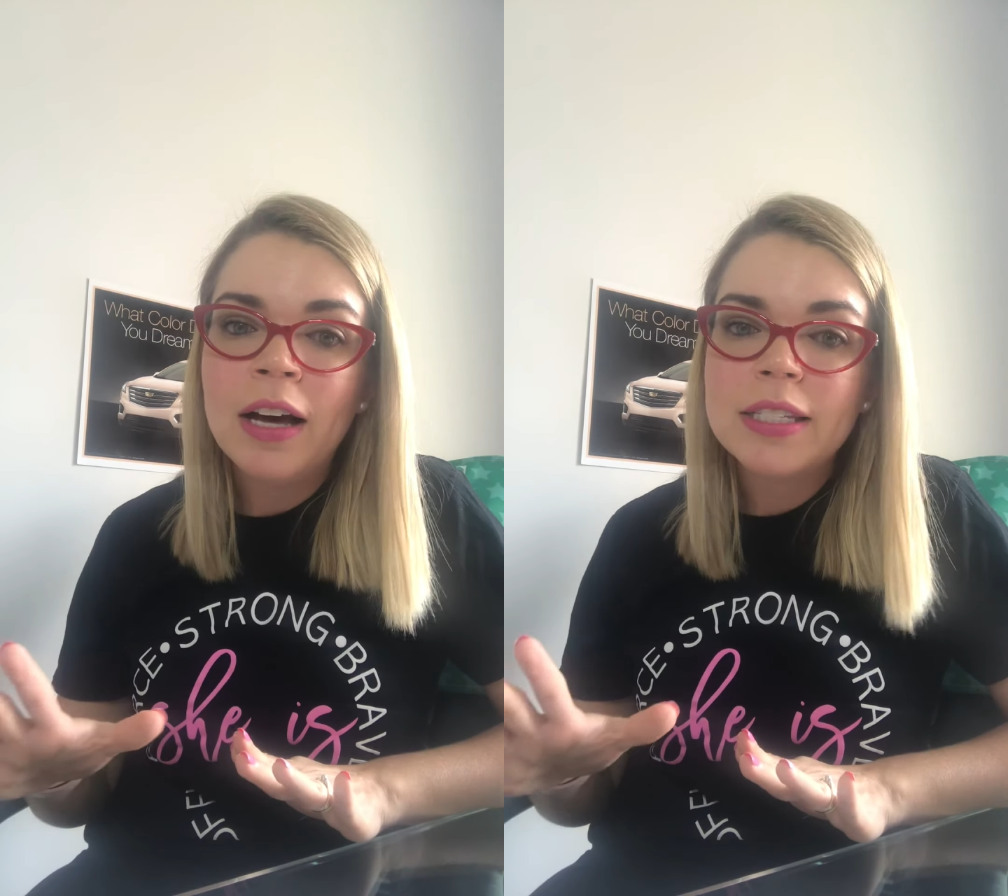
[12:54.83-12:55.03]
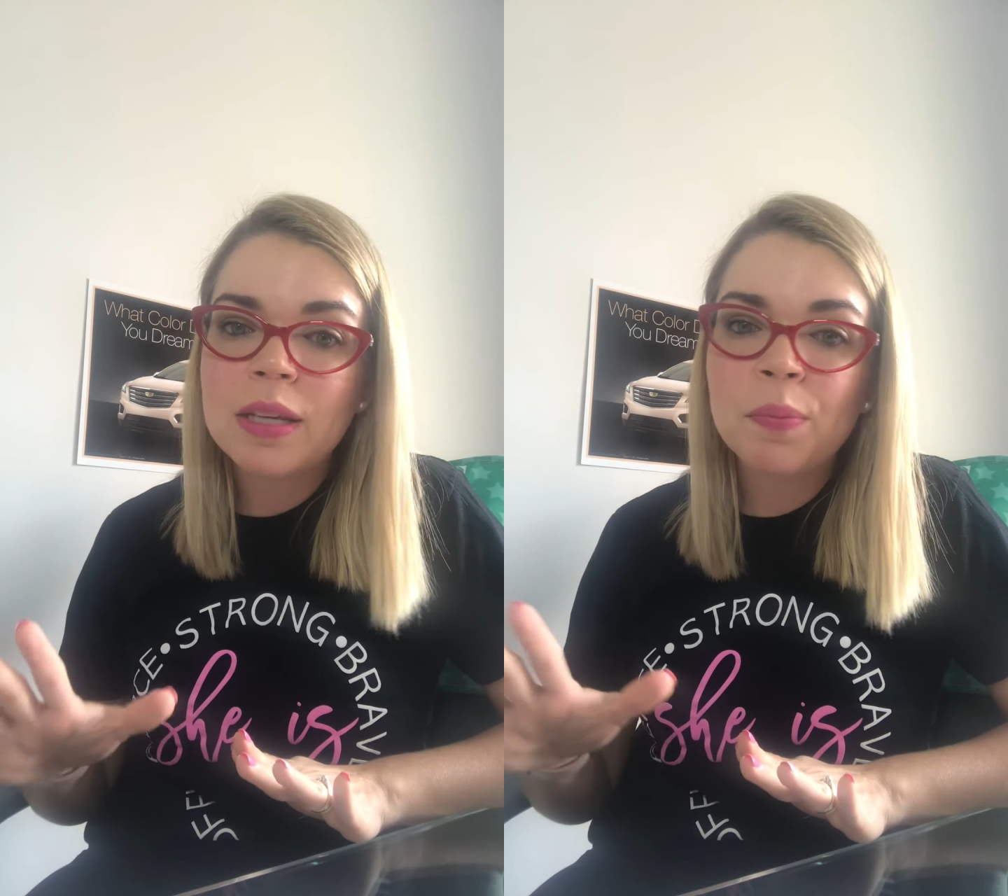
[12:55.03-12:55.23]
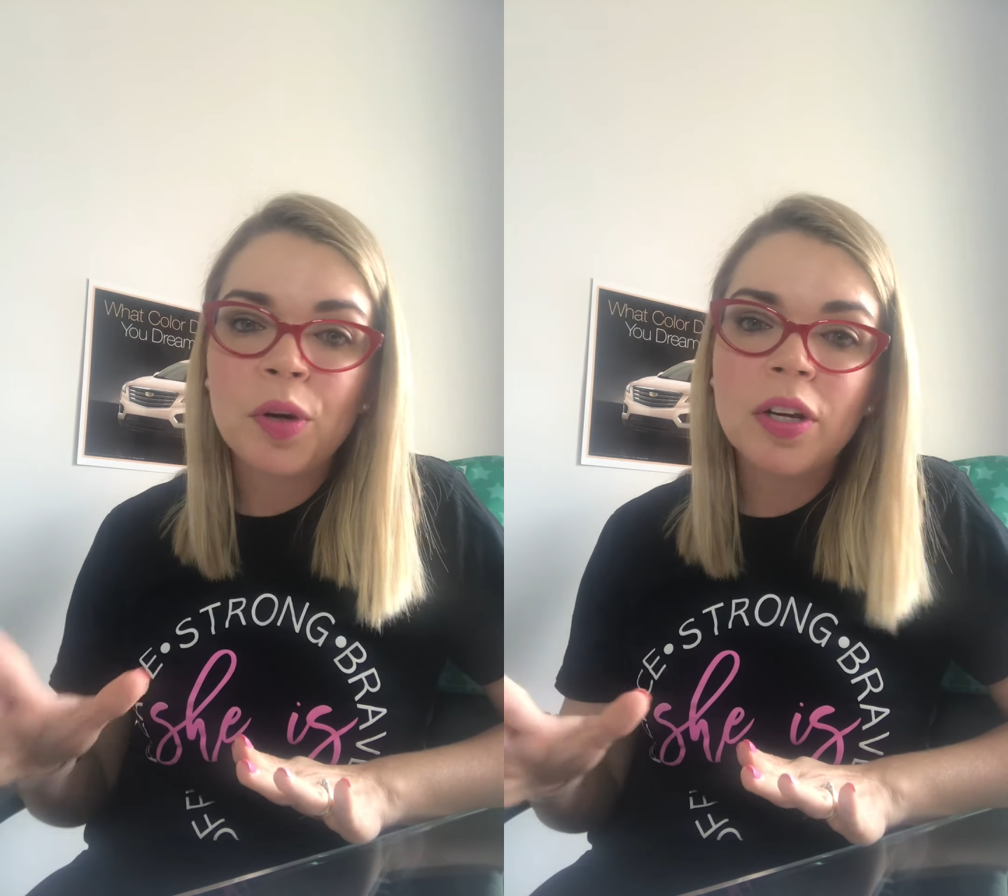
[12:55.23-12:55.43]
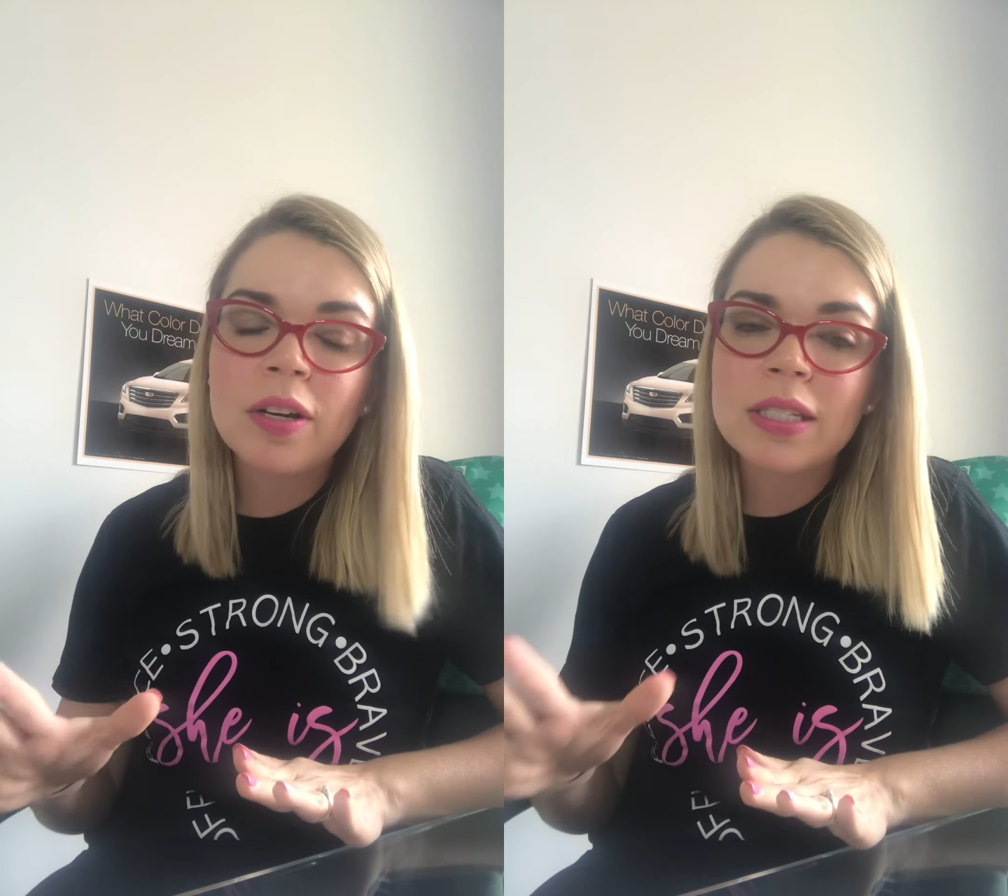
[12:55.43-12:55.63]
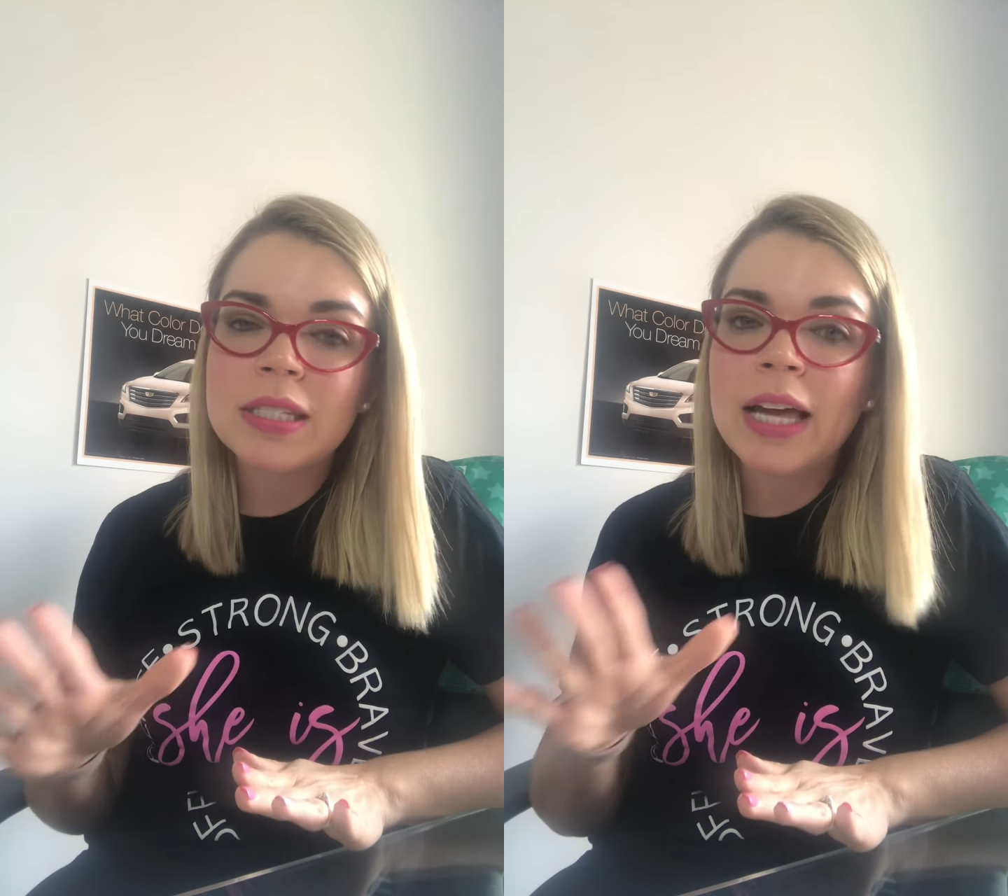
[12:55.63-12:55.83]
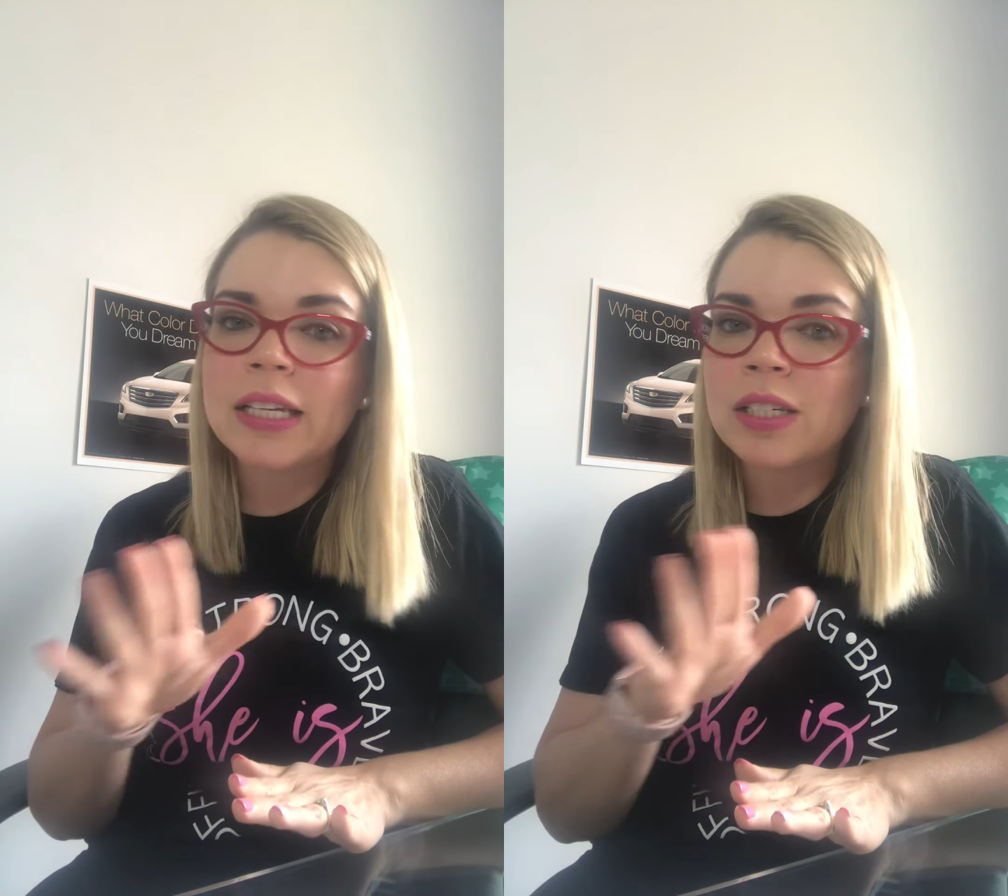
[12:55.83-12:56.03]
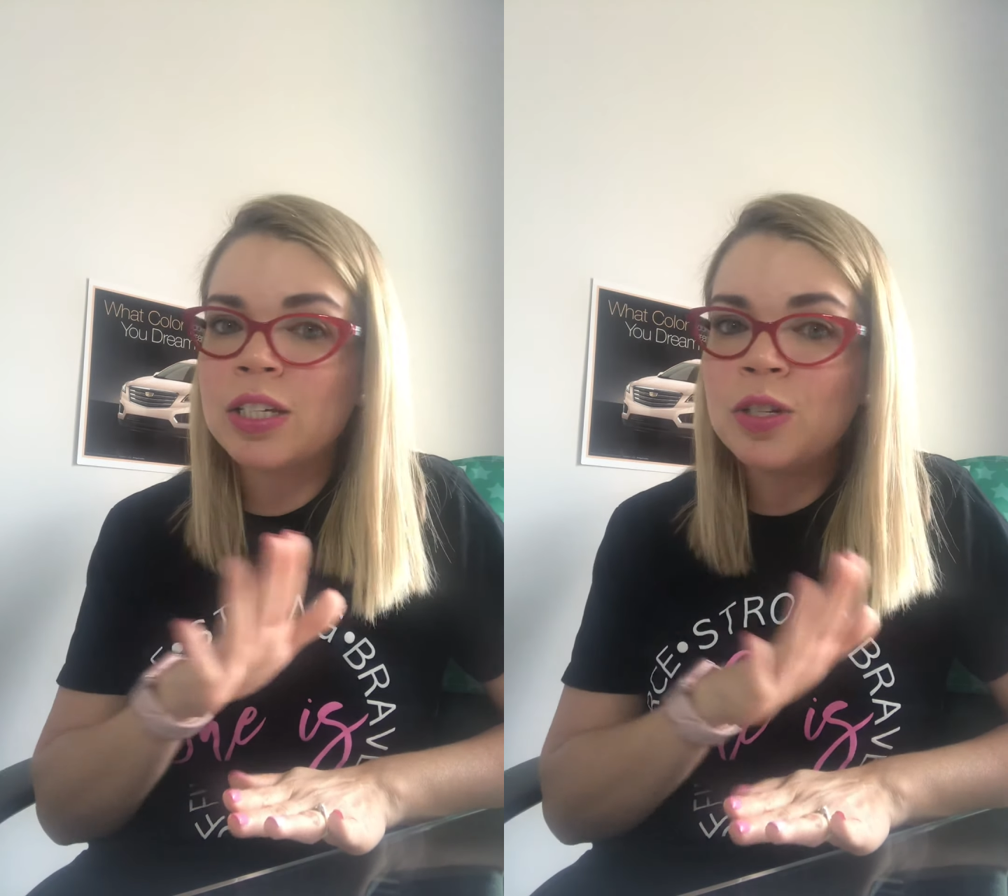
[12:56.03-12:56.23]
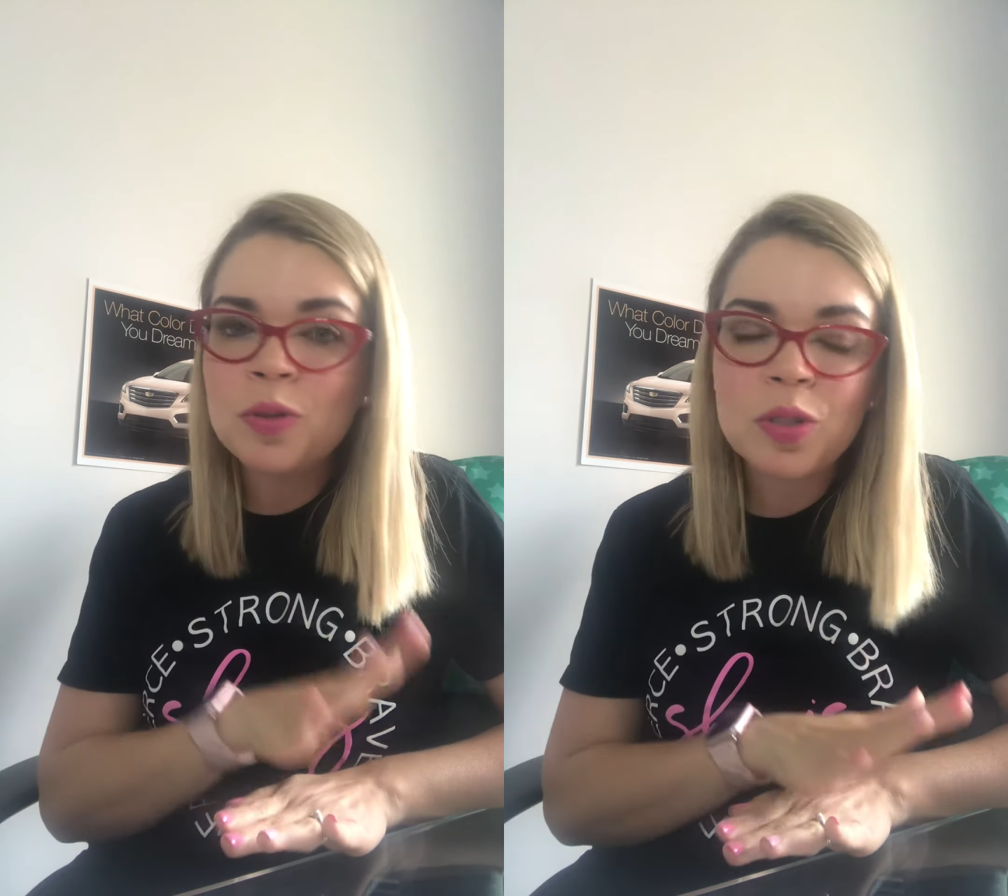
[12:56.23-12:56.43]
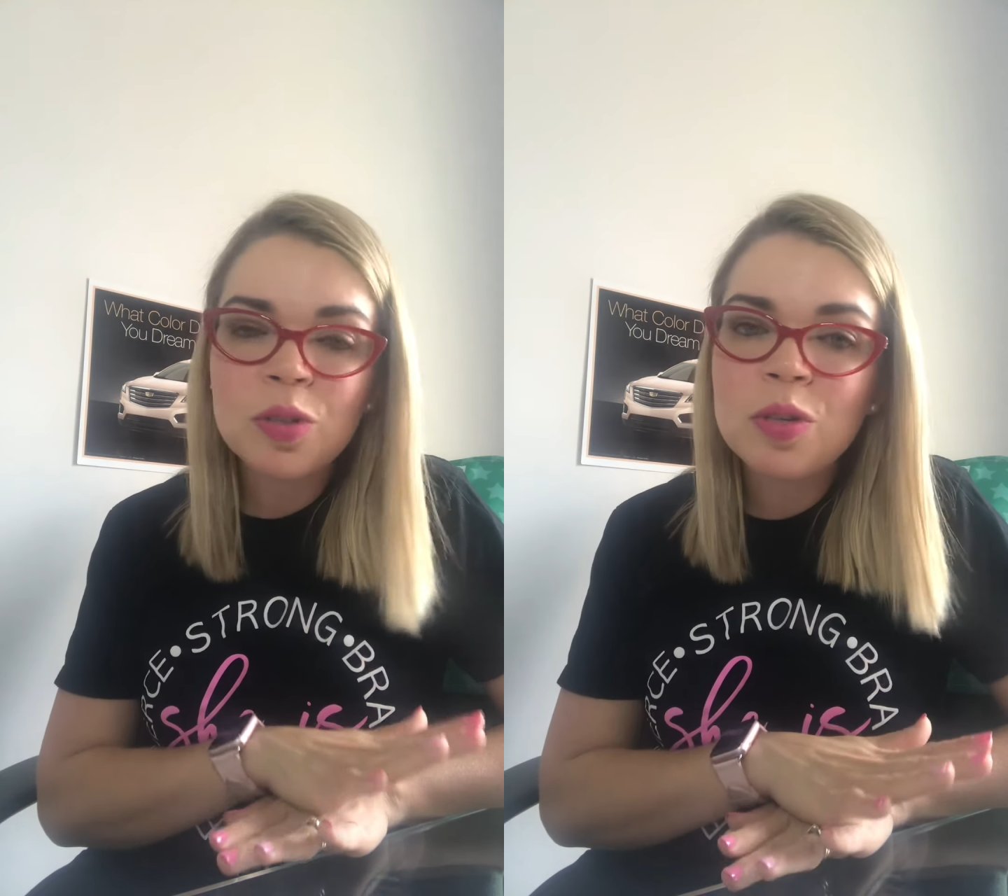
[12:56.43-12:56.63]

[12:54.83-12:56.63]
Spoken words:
some products that used